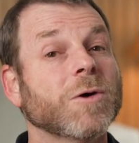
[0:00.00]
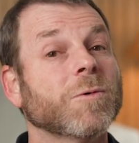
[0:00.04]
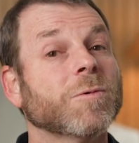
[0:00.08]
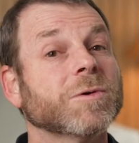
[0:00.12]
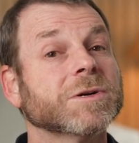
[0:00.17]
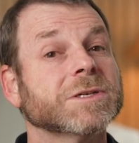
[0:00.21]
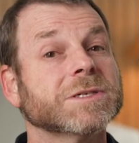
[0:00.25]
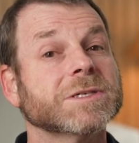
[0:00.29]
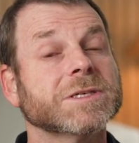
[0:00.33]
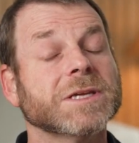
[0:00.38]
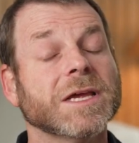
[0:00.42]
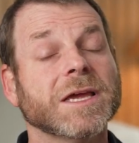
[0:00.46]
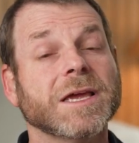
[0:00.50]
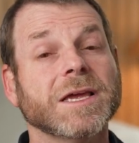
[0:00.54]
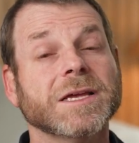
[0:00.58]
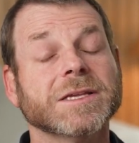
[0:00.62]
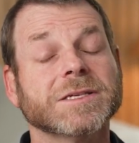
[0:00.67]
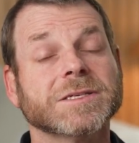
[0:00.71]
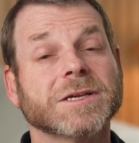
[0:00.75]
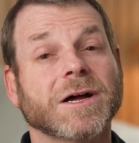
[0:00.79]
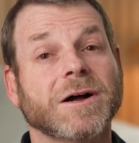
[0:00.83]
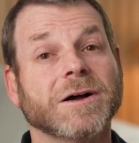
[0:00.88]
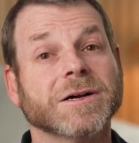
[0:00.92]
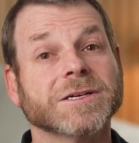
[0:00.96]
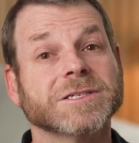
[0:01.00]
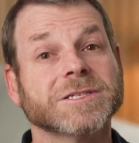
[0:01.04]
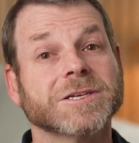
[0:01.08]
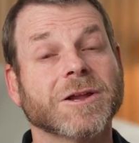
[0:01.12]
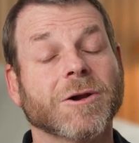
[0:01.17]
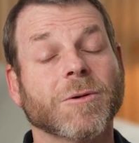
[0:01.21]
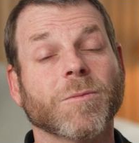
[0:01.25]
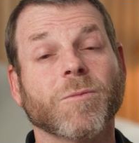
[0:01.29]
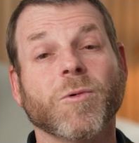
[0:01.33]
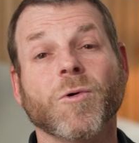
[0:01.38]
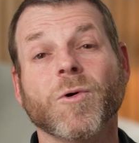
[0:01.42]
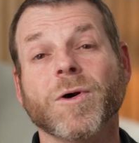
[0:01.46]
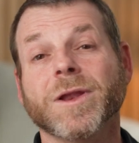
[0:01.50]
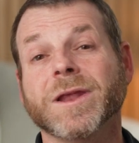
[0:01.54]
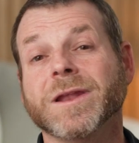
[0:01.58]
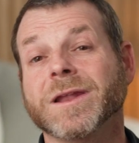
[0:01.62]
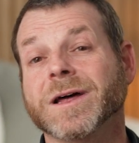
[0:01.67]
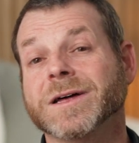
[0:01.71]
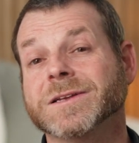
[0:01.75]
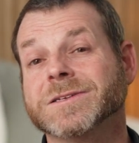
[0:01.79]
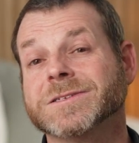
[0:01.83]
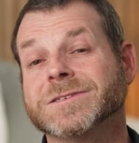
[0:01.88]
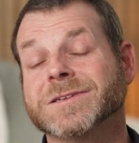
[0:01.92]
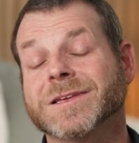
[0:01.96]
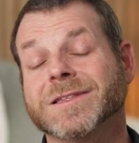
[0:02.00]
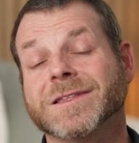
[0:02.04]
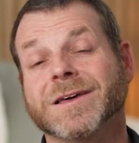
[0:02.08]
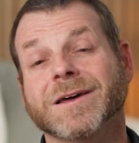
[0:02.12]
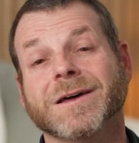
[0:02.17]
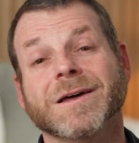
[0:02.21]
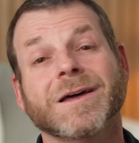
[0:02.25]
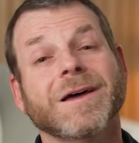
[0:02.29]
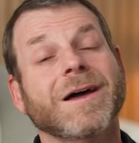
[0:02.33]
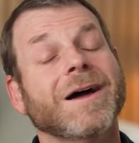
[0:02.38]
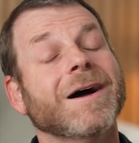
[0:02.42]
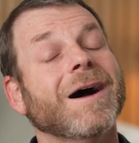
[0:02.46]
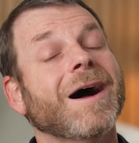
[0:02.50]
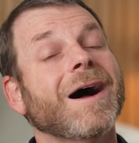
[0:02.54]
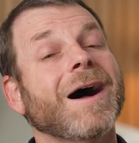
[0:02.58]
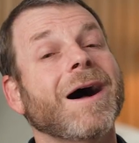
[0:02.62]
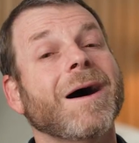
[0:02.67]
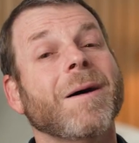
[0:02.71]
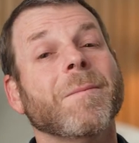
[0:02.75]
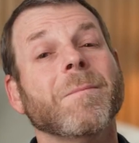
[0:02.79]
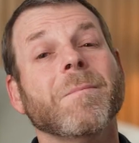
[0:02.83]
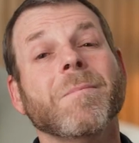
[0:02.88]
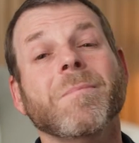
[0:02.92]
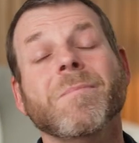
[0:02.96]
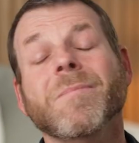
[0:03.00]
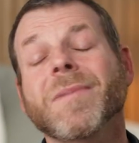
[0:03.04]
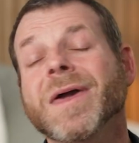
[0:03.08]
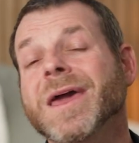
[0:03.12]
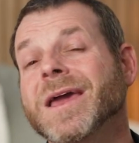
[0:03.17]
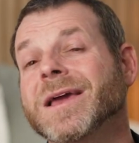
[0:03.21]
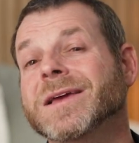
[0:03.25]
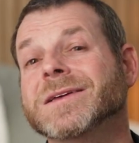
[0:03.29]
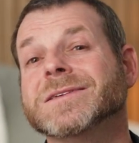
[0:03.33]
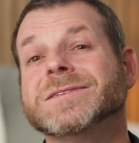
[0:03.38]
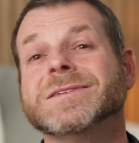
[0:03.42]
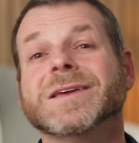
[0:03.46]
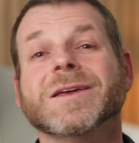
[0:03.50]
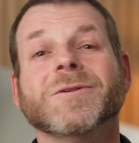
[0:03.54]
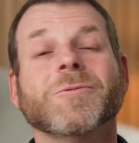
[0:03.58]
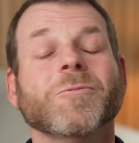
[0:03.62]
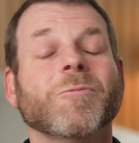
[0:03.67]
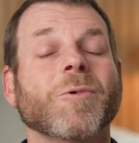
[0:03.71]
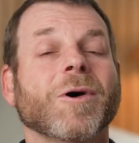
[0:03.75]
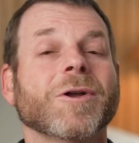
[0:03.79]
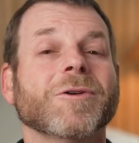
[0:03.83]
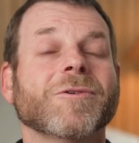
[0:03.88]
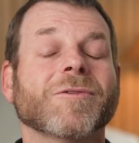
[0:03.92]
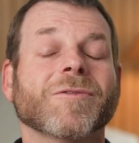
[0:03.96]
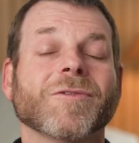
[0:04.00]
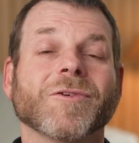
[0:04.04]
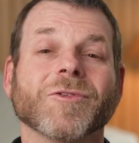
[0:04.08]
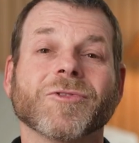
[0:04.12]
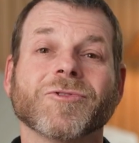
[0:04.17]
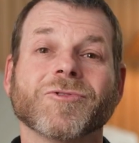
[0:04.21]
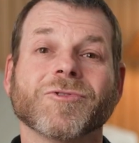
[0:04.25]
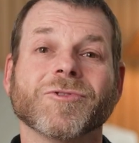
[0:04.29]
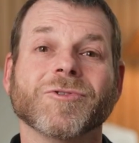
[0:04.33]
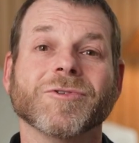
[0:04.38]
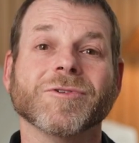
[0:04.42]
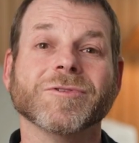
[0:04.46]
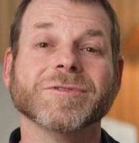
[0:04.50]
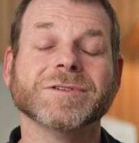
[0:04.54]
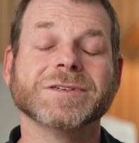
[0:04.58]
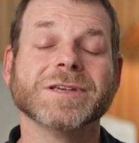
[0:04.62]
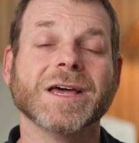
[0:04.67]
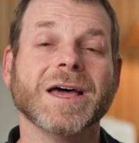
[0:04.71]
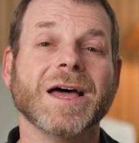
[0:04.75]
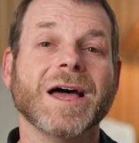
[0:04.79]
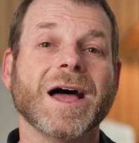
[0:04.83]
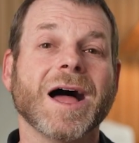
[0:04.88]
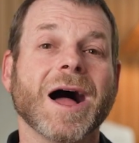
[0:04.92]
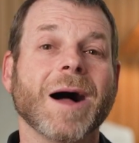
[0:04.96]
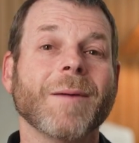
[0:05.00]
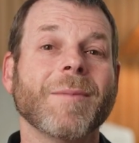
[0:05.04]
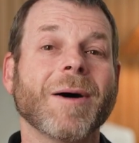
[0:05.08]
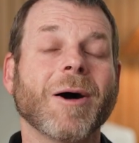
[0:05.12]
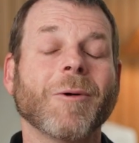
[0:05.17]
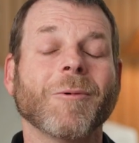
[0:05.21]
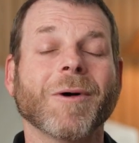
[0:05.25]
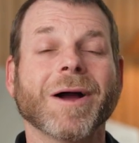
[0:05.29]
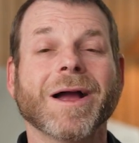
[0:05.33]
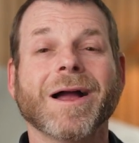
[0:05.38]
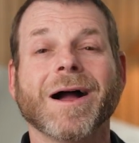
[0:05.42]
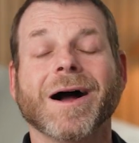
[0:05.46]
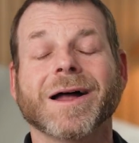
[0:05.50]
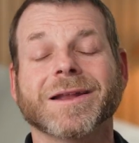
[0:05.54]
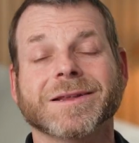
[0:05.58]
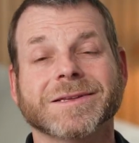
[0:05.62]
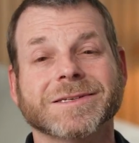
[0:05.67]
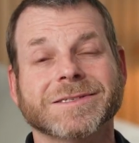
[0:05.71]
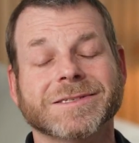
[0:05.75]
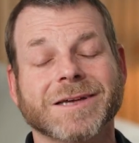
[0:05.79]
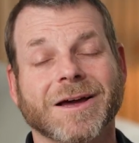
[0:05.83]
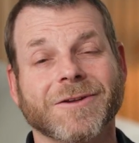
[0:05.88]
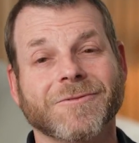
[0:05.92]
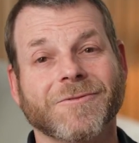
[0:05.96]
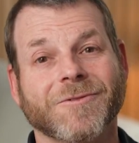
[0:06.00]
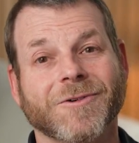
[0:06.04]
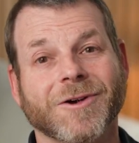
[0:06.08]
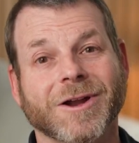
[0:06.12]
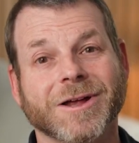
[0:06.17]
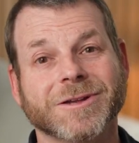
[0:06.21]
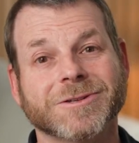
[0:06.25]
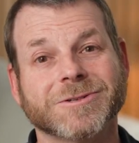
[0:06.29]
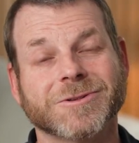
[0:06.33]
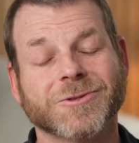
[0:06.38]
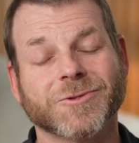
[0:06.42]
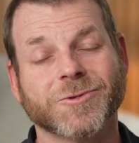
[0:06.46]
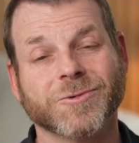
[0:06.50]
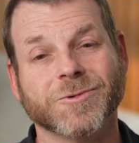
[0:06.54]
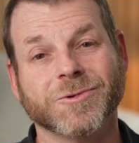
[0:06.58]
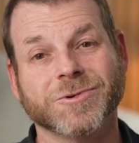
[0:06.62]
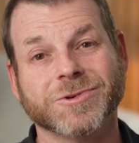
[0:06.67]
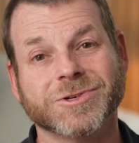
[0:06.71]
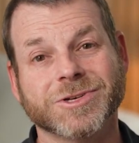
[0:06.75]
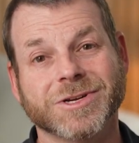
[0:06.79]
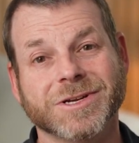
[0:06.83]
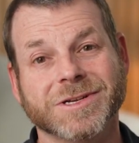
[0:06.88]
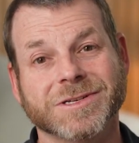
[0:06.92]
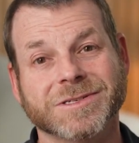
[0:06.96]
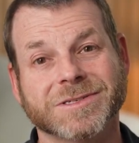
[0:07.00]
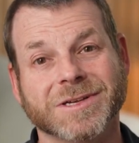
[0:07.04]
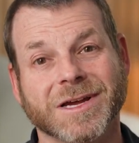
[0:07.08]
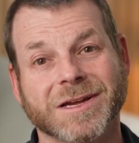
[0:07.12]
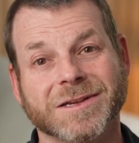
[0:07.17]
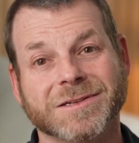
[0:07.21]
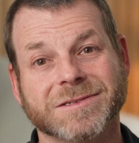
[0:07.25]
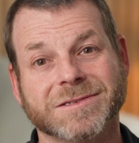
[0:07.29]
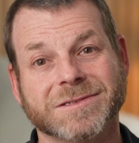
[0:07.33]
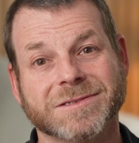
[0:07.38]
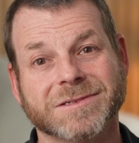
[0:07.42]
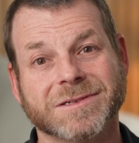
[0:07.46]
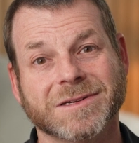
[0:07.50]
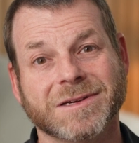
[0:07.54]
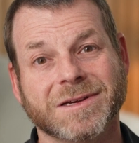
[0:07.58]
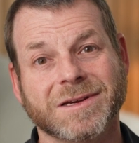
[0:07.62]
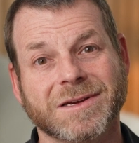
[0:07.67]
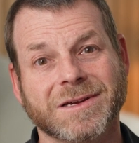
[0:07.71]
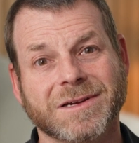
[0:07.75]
We're singing songs that are pointing us to the amazing, wonderful truths about what God has done for us through Jesus.